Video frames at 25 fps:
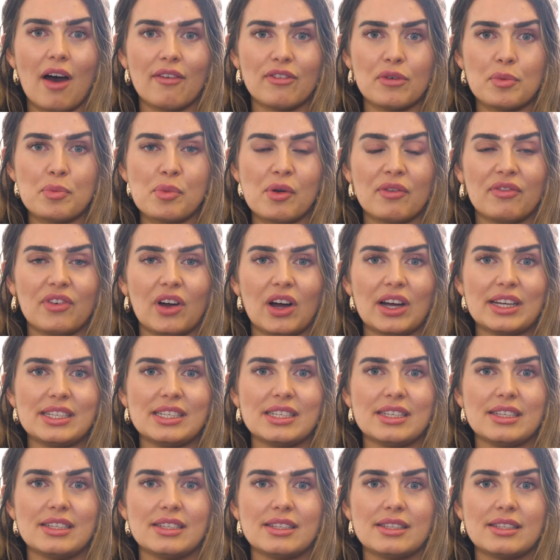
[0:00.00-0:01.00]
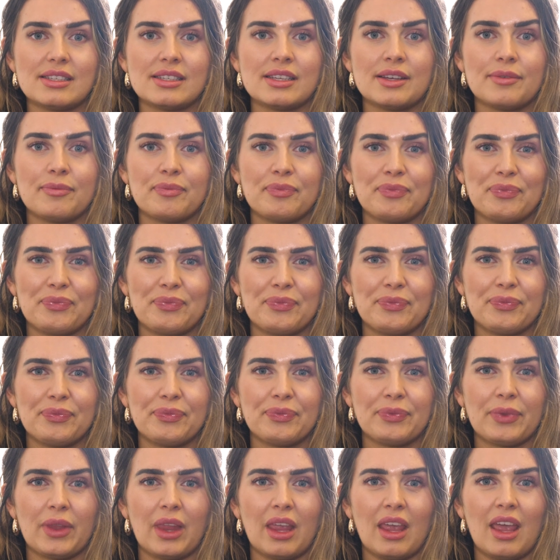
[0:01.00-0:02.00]
other providers,
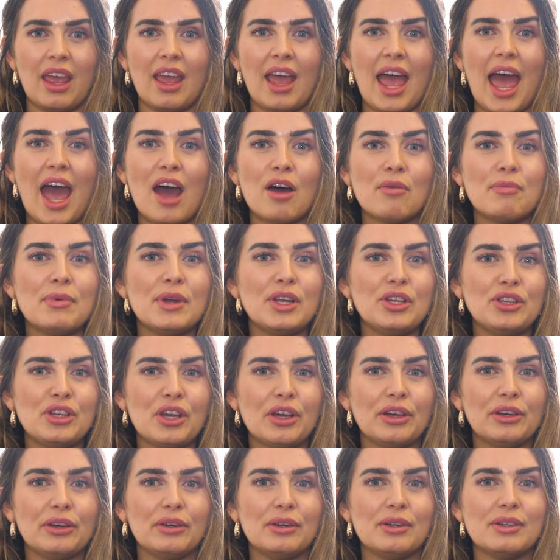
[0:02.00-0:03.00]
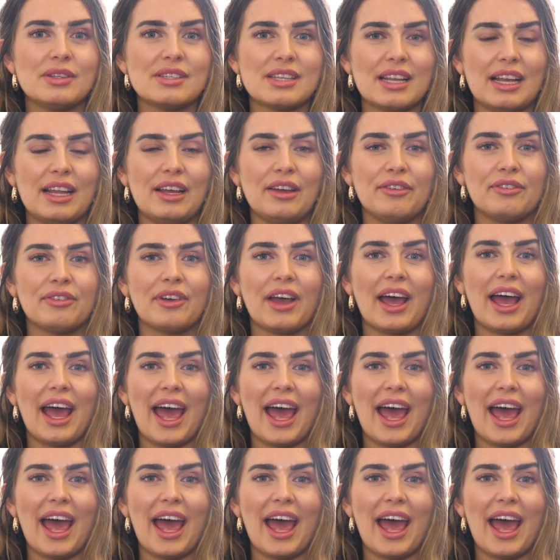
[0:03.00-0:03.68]
helping you to live